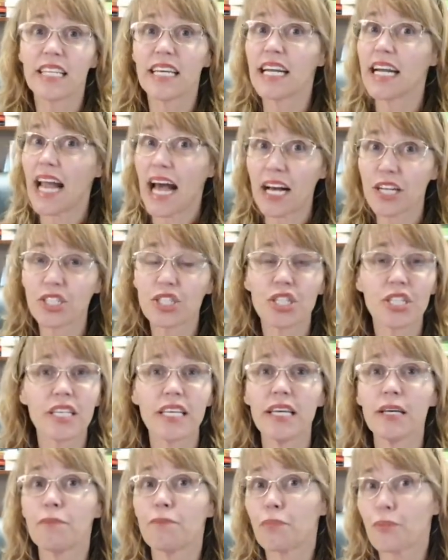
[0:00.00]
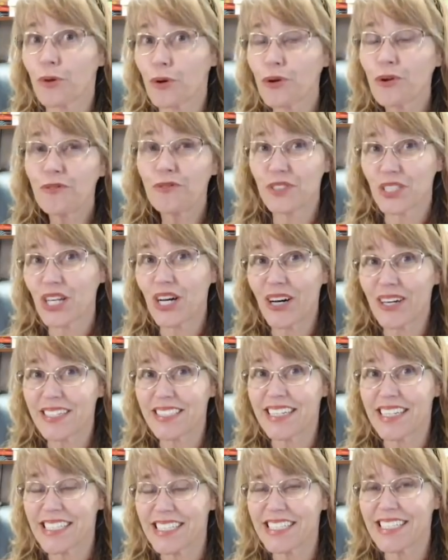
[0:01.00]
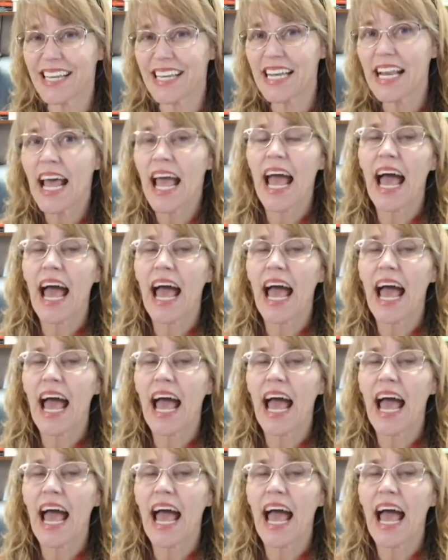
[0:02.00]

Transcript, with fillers: that it actually improves cognition,